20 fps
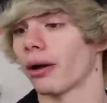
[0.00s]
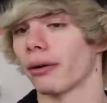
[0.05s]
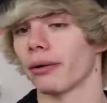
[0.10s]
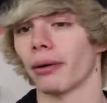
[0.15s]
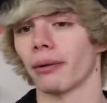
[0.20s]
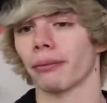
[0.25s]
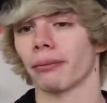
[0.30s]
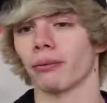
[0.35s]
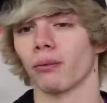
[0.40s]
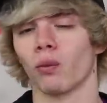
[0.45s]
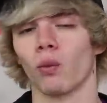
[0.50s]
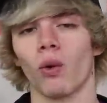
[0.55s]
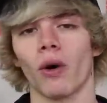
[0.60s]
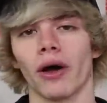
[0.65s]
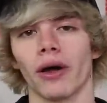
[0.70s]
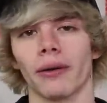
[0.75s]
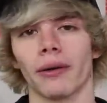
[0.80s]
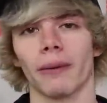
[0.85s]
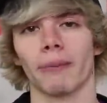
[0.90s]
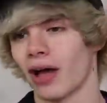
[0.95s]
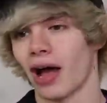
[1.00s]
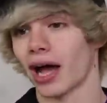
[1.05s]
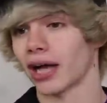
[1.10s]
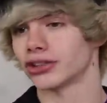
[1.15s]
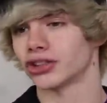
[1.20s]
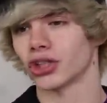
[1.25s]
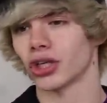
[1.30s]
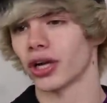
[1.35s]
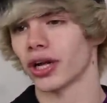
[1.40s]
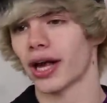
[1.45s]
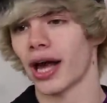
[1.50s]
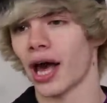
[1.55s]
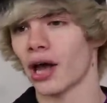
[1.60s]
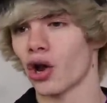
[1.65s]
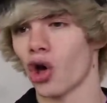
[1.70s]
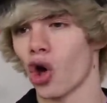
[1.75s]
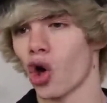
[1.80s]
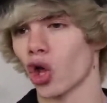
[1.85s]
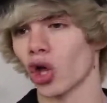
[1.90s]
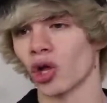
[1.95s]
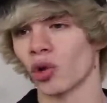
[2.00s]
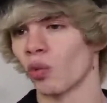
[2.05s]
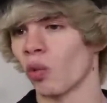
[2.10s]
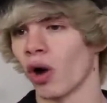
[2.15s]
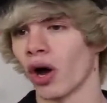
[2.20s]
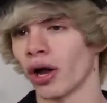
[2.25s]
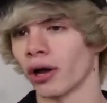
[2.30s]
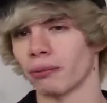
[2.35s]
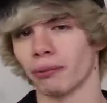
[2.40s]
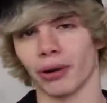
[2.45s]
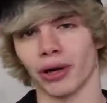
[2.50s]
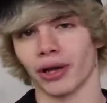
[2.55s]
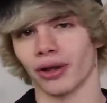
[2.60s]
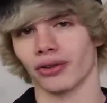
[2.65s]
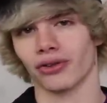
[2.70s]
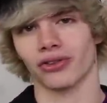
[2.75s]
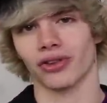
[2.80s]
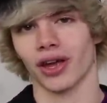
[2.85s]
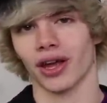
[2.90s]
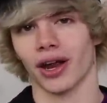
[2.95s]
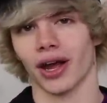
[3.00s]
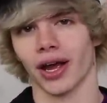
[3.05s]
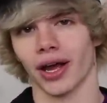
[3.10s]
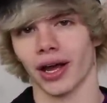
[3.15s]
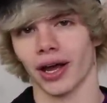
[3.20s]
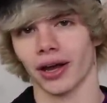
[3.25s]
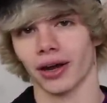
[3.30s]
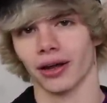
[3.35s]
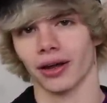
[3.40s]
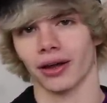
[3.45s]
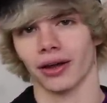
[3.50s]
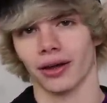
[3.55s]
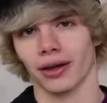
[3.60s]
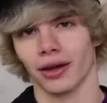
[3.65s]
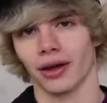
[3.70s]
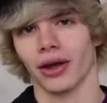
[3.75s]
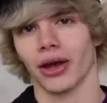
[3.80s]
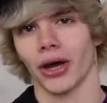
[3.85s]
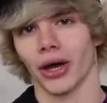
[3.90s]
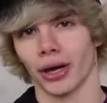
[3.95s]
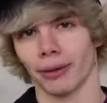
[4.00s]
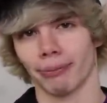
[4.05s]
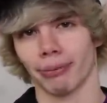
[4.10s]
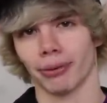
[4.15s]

I should have got a hole-in-one, but instead I got a